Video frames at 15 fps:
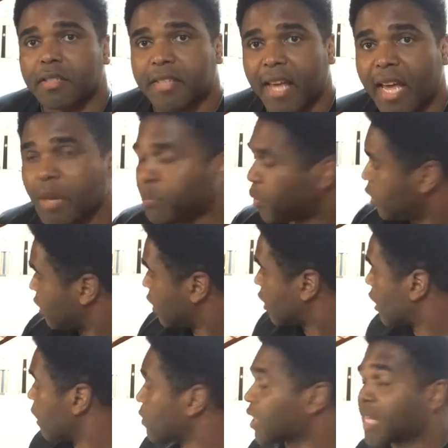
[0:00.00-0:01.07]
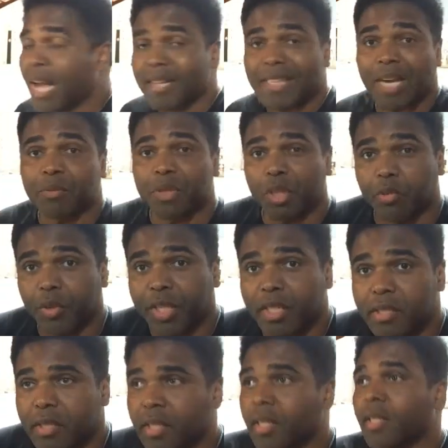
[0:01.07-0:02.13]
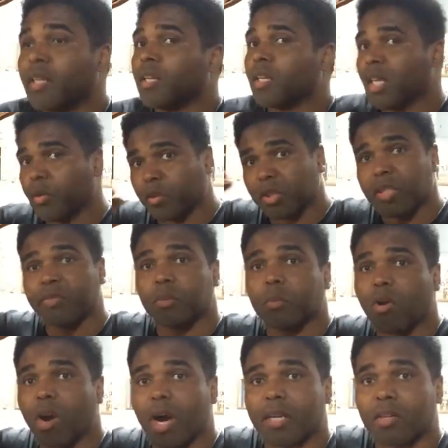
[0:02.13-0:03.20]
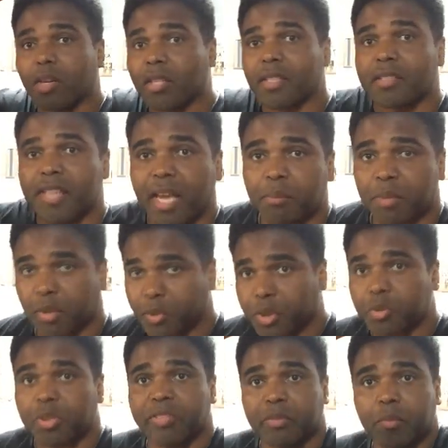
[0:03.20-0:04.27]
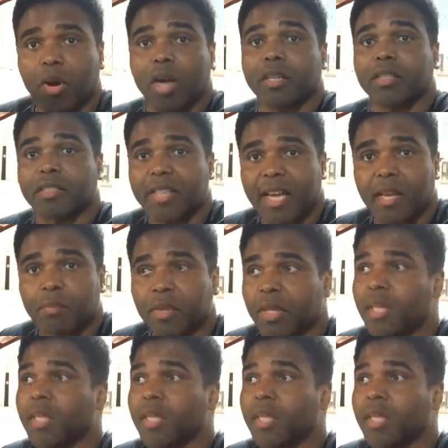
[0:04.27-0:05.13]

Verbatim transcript: the tape comes in contact with the grease, it will leave a mark on the tape. The grease will leave a mark on the tape,